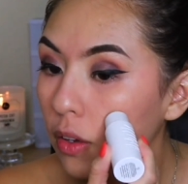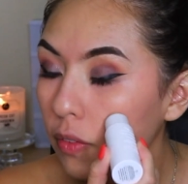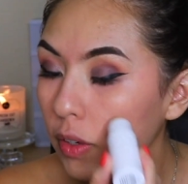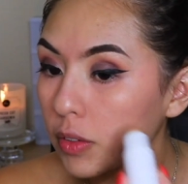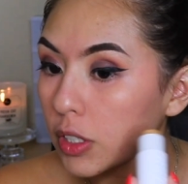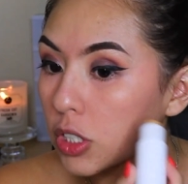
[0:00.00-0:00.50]

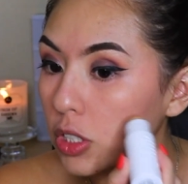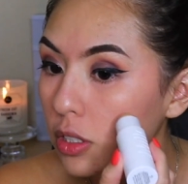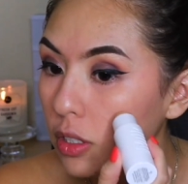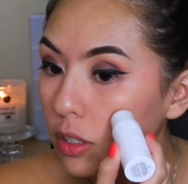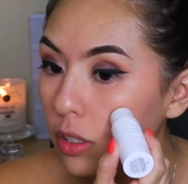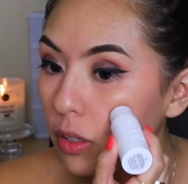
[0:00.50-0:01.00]
foundation
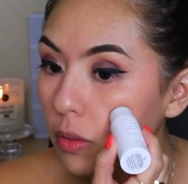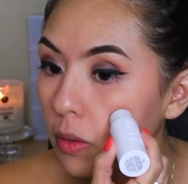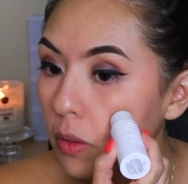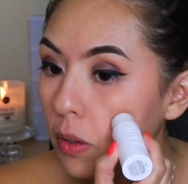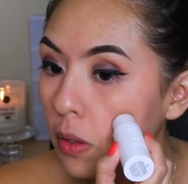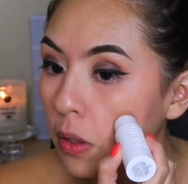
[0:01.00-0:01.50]
stick though.
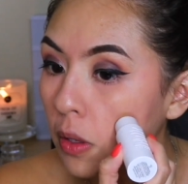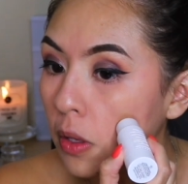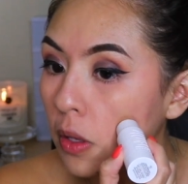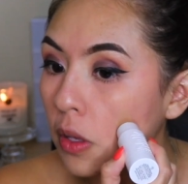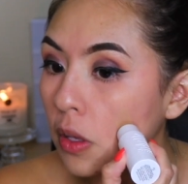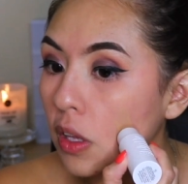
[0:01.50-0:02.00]

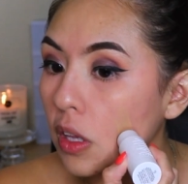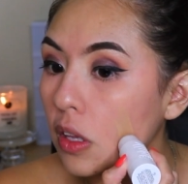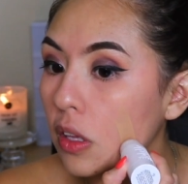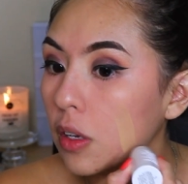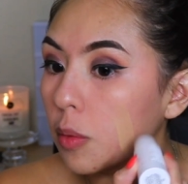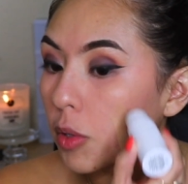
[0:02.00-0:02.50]

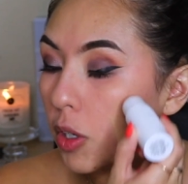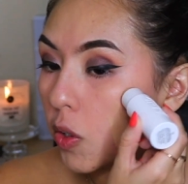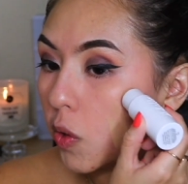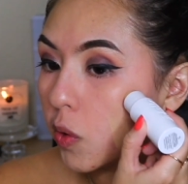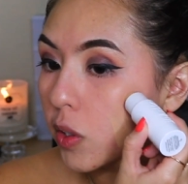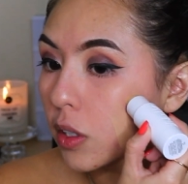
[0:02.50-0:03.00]
So I'm gonna
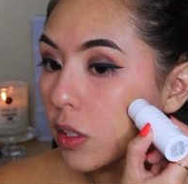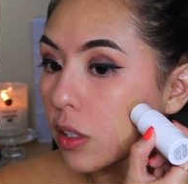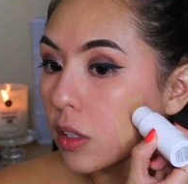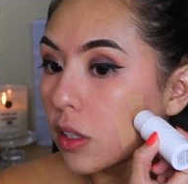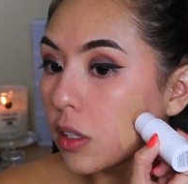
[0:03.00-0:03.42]
go in like